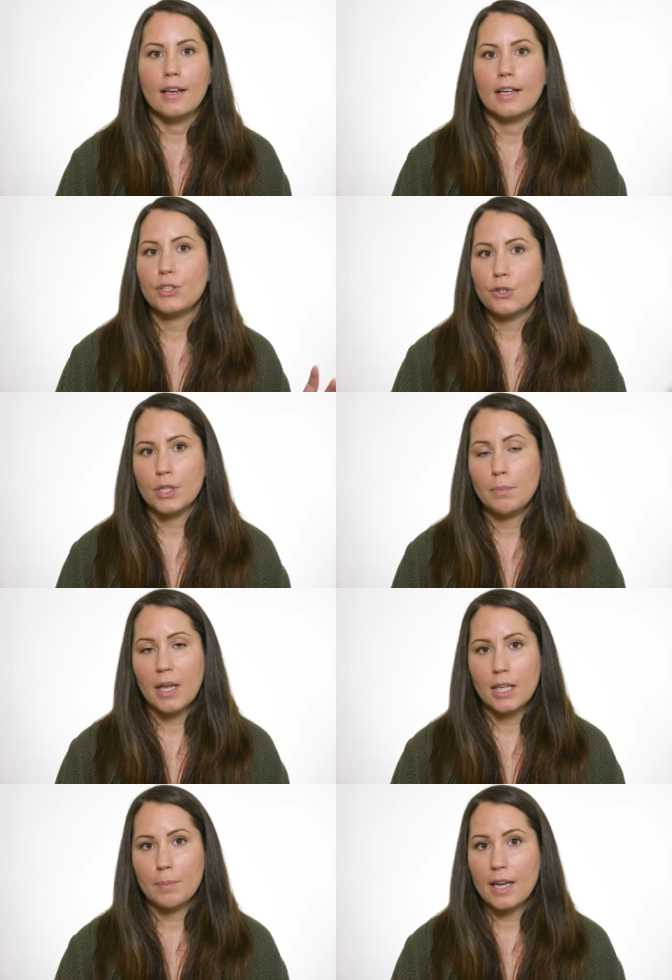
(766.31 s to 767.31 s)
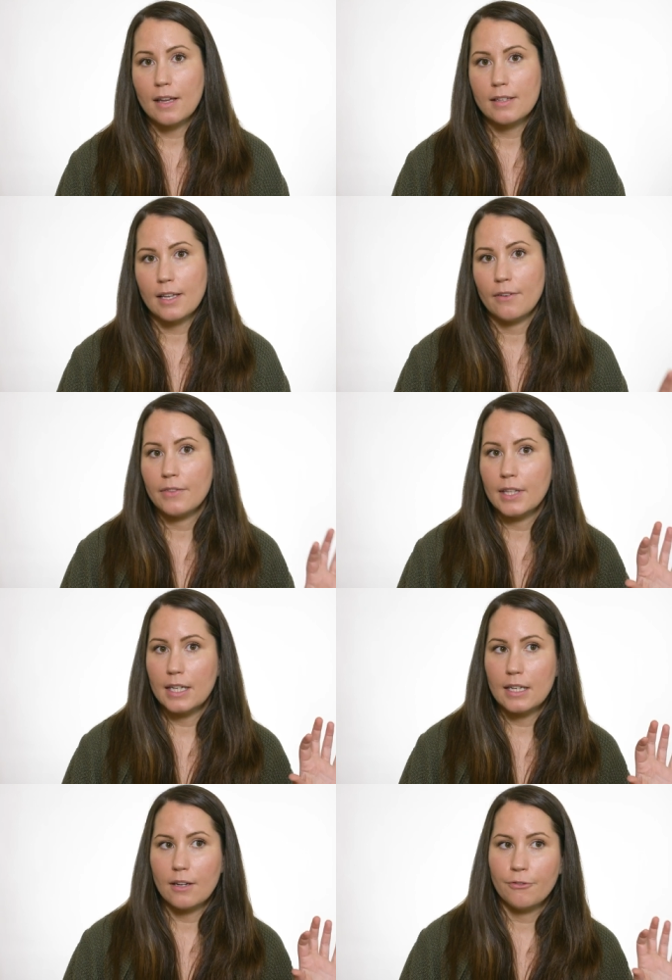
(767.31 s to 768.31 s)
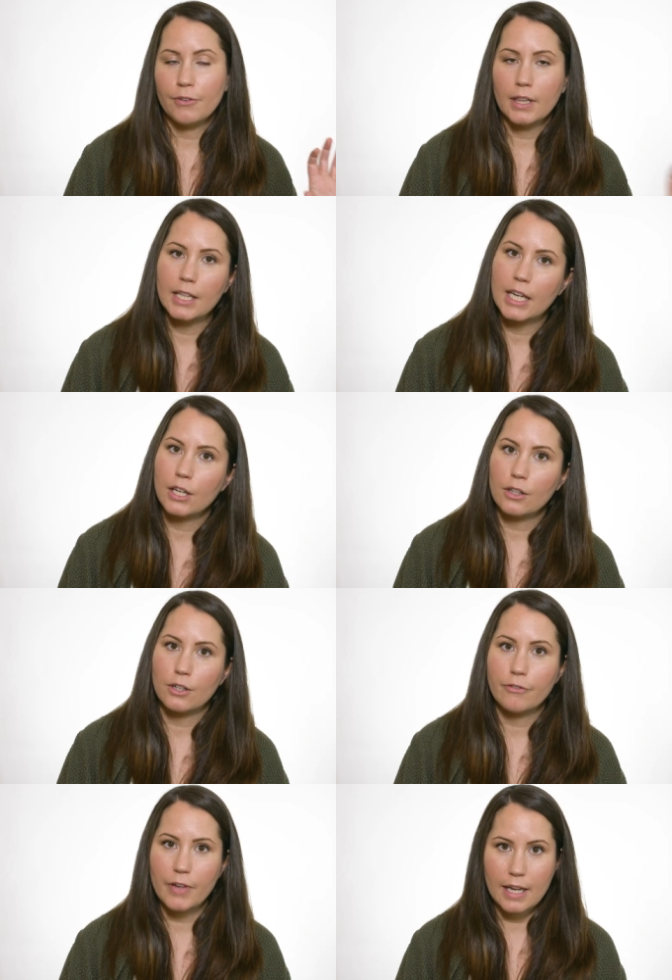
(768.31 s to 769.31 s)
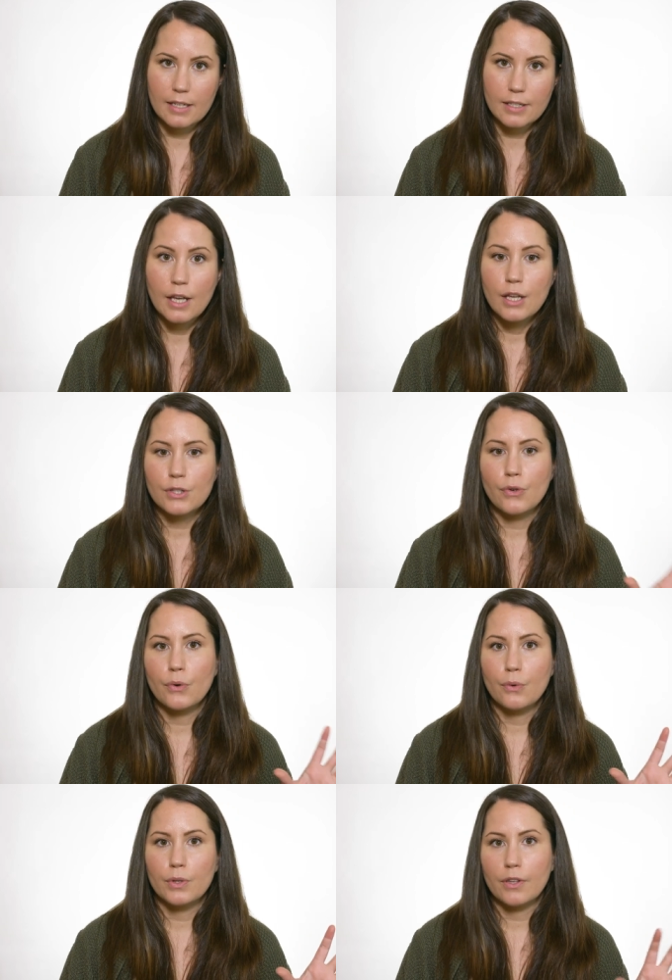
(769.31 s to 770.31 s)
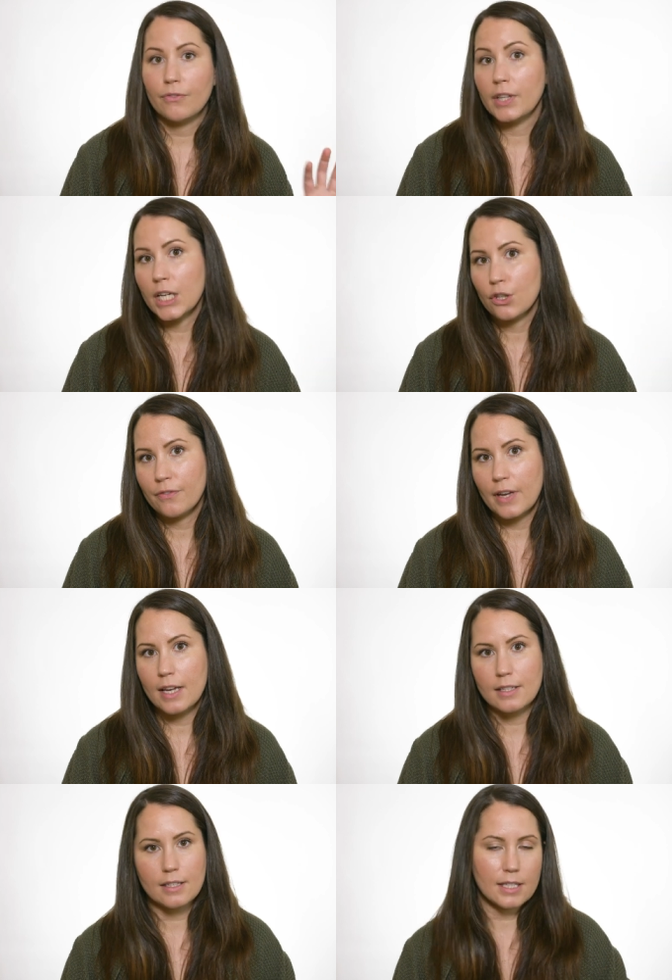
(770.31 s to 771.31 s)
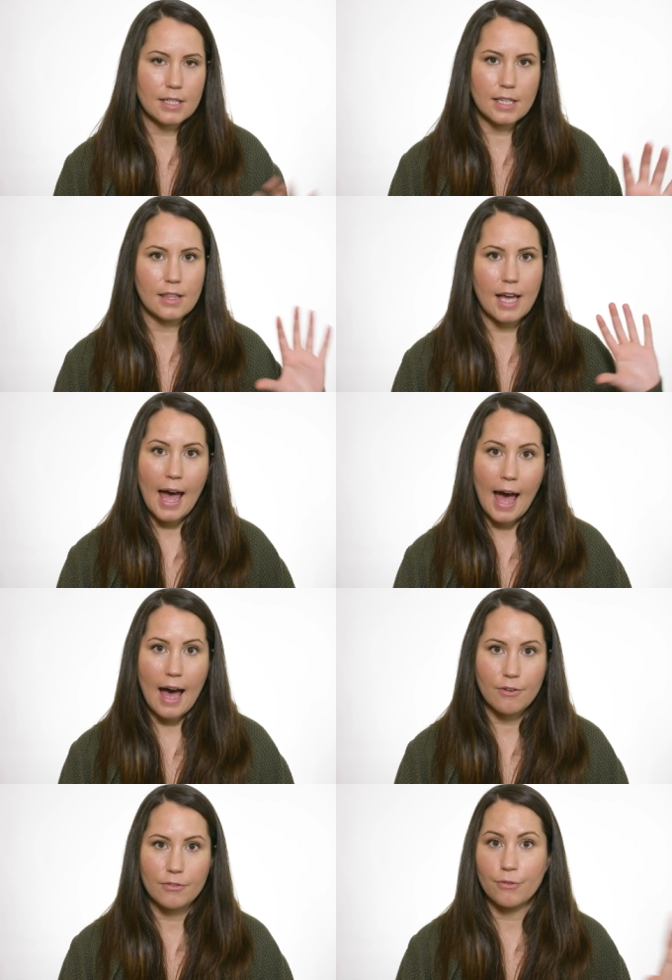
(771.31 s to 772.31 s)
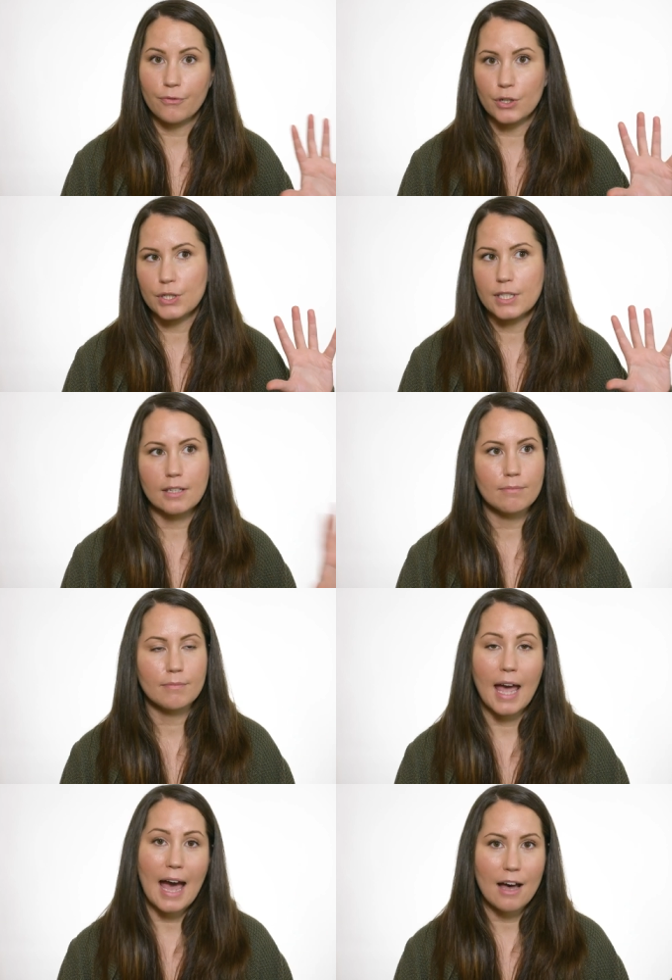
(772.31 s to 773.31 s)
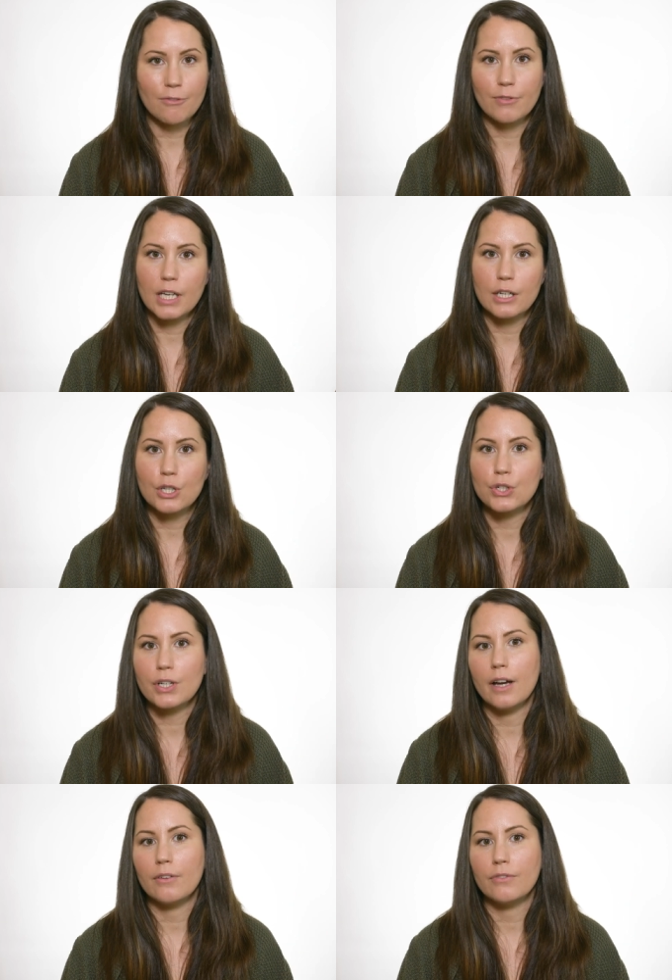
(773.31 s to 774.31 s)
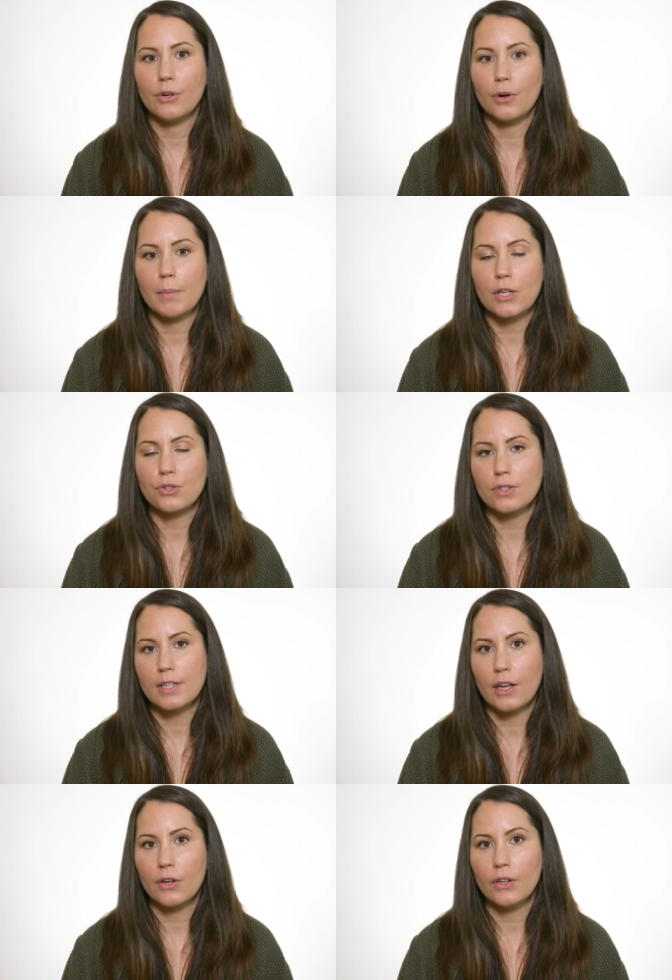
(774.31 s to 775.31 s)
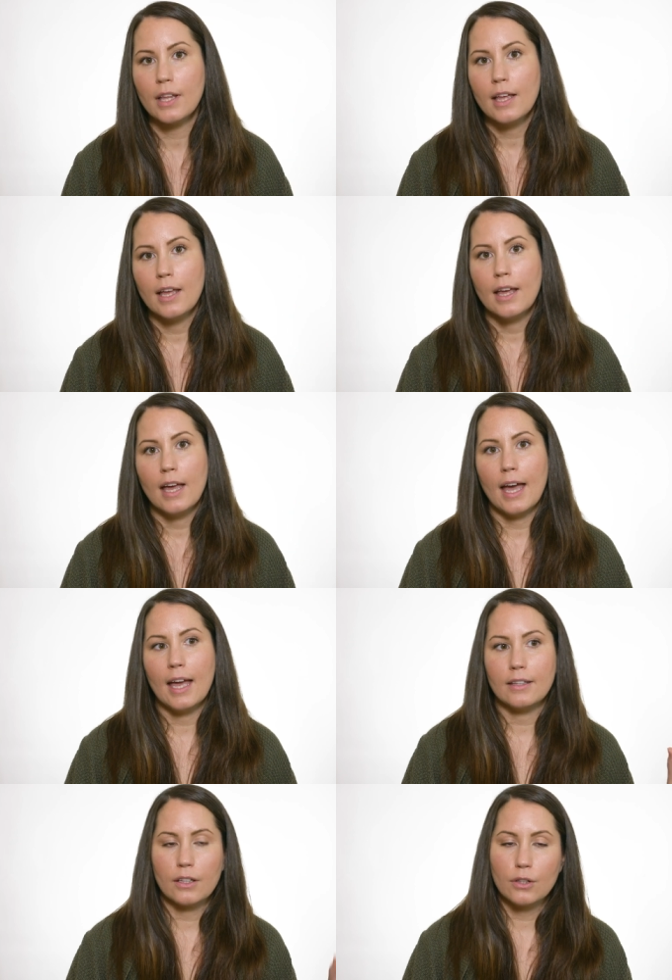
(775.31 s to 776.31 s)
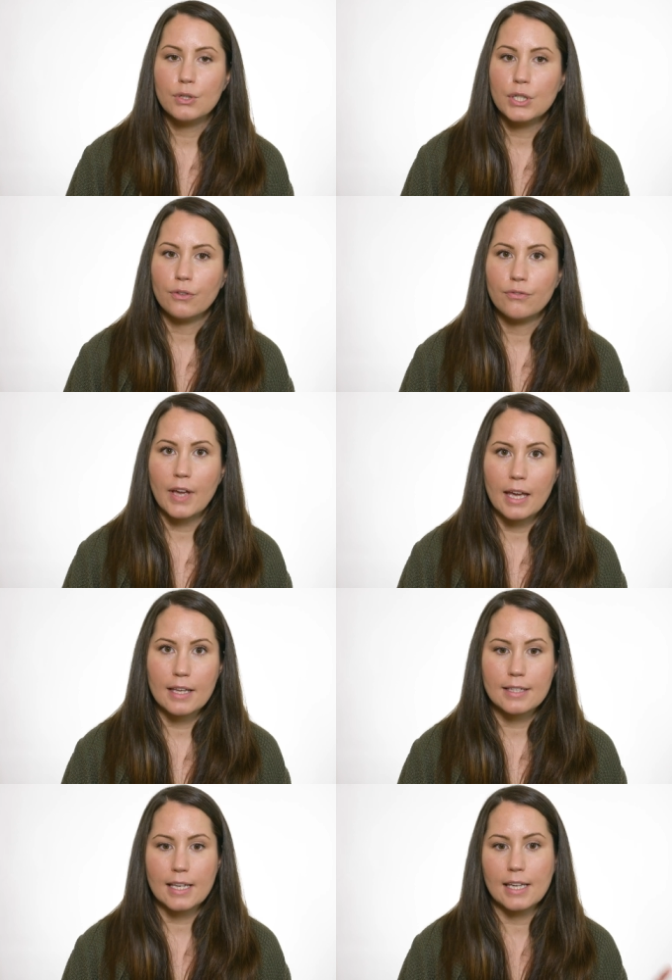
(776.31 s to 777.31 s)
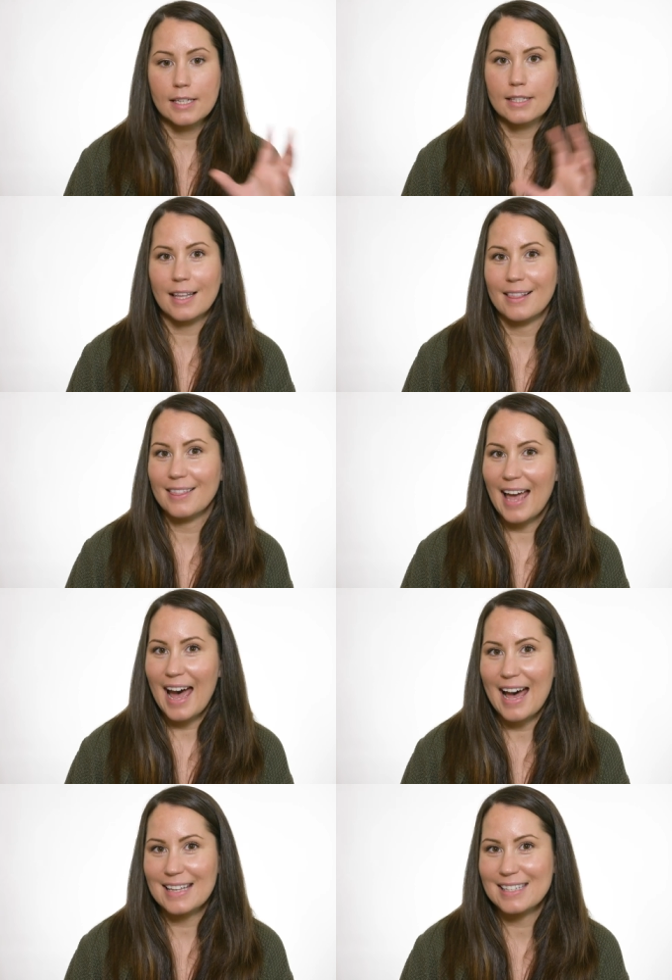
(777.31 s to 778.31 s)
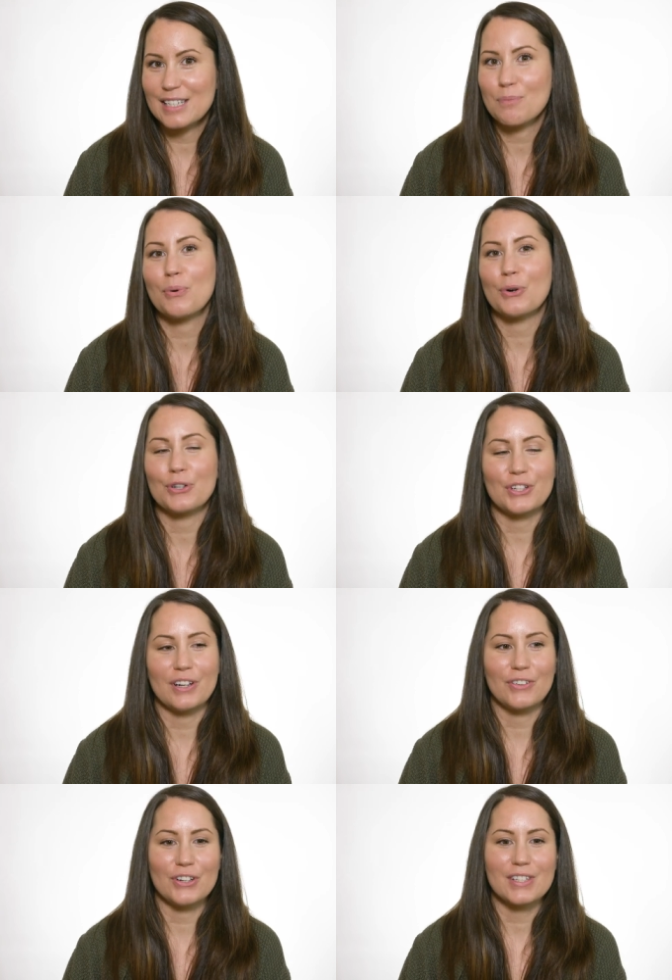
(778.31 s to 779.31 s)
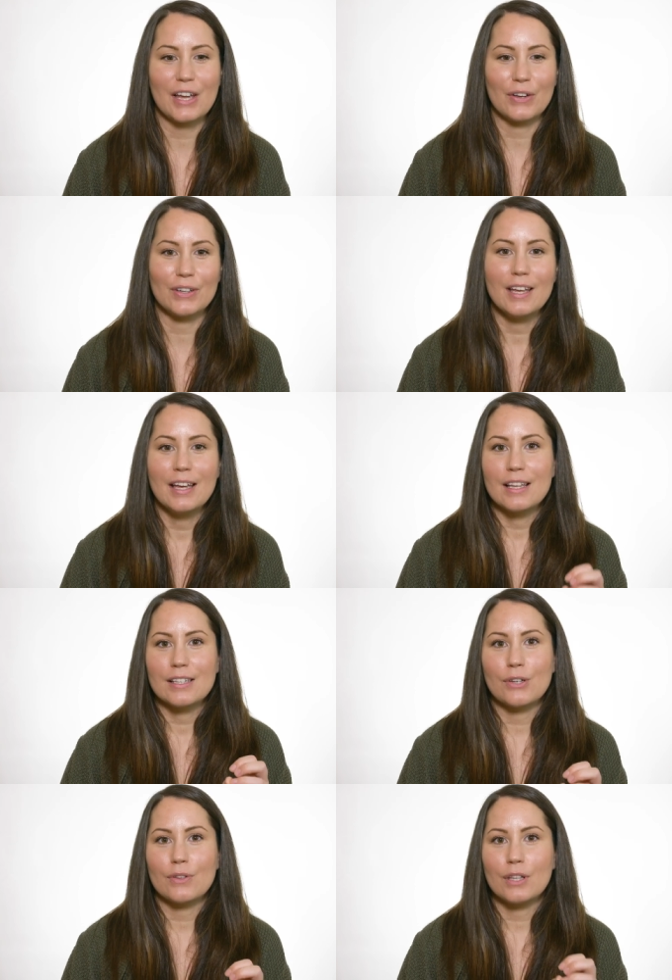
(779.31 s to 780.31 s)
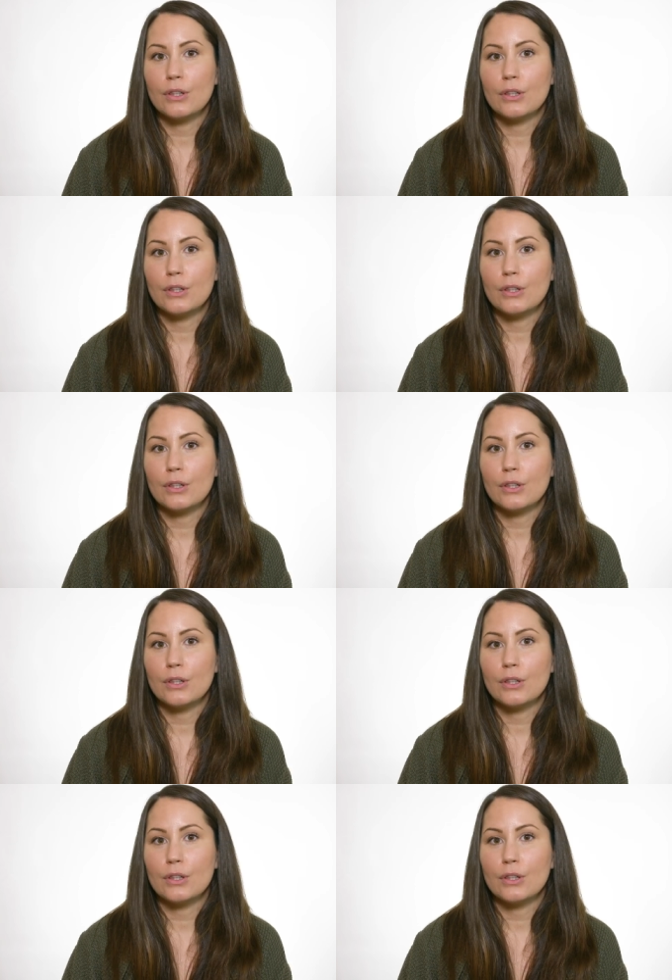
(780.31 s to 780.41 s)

it's usually mainly because of the follicular phase. So the follicular phase is, let's say, the half, the first half-ish of your menstrual cycle, and the luteal phase is the last portion of your cycle. So the